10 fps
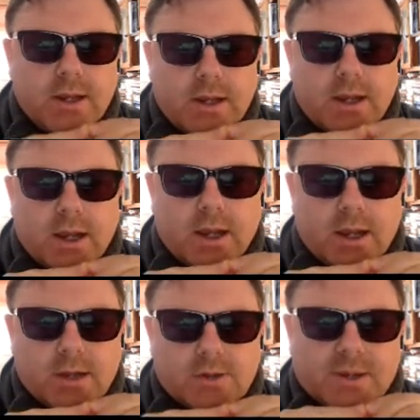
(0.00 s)

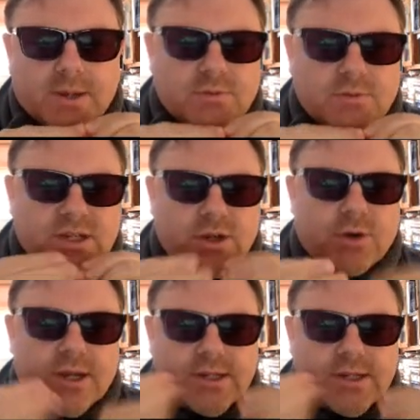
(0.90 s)
Talking about
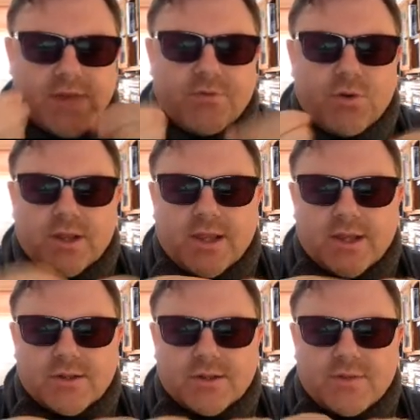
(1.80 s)
decoding, scaffolding, that
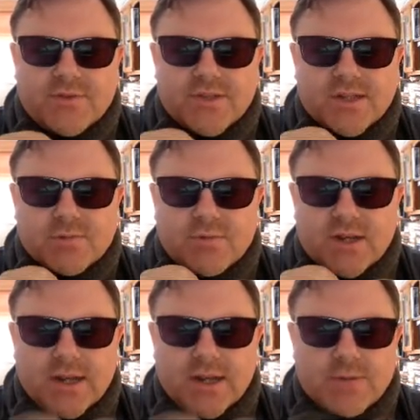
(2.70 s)
sort of emphasis
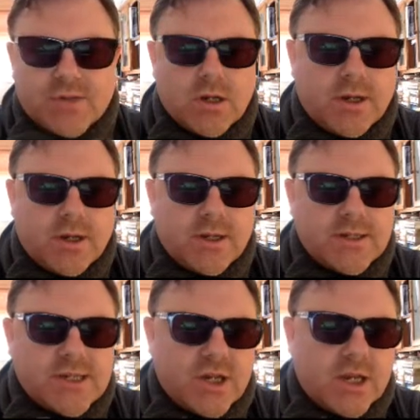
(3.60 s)
within language learning and
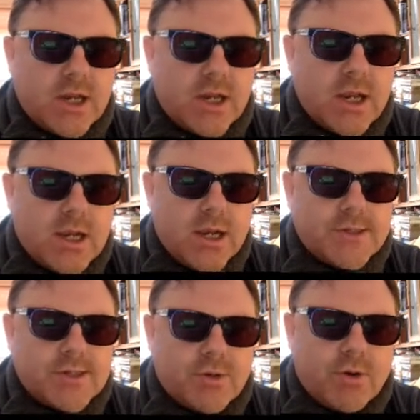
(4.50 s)
teaching and
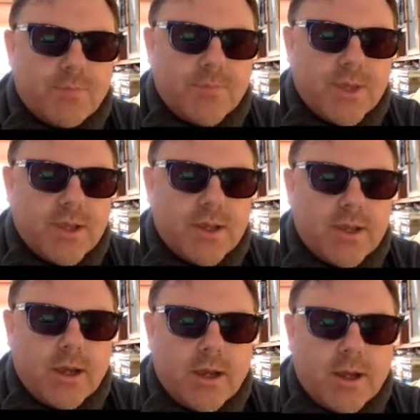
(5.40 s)
so on.
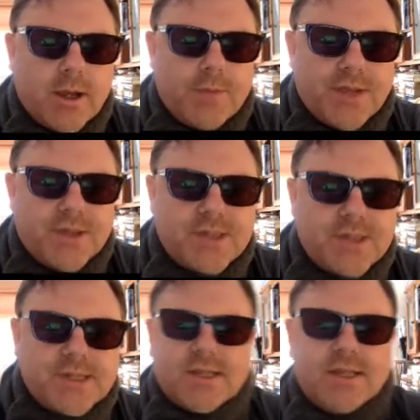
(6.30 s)
Now this
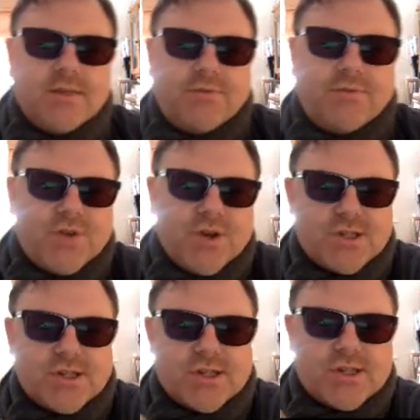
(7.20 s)
is the
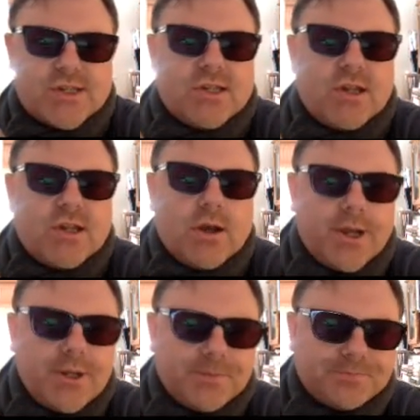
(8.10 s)
first
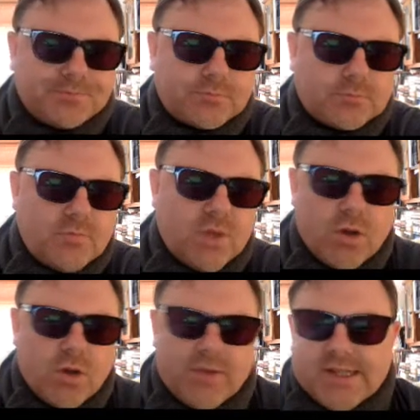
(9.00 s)
slide
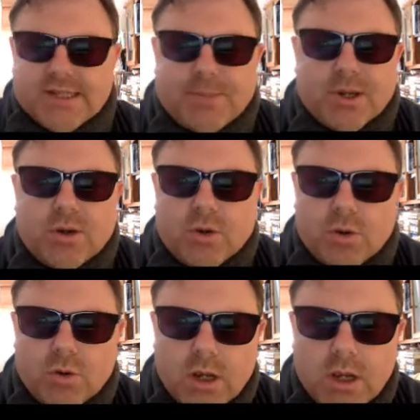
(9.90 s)
of a typical